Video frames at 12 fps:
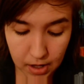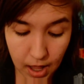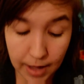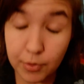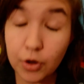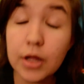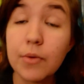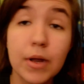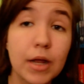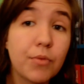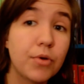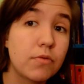I'm currently
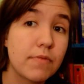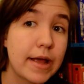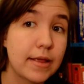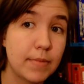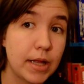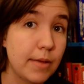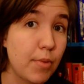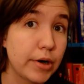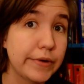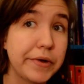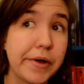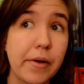reading Ruin and Rising by Leigh
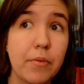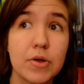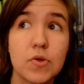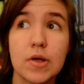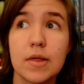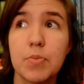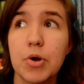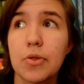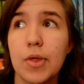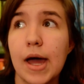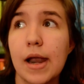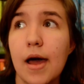Bardugo, which is a book
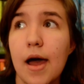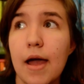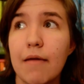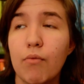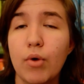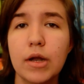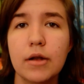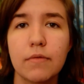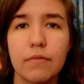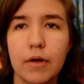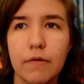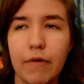that I've wanted to
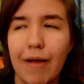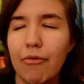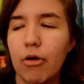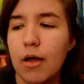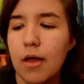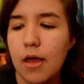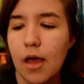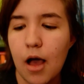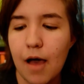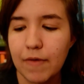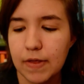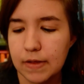read forever,
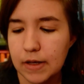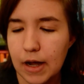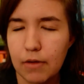obviously.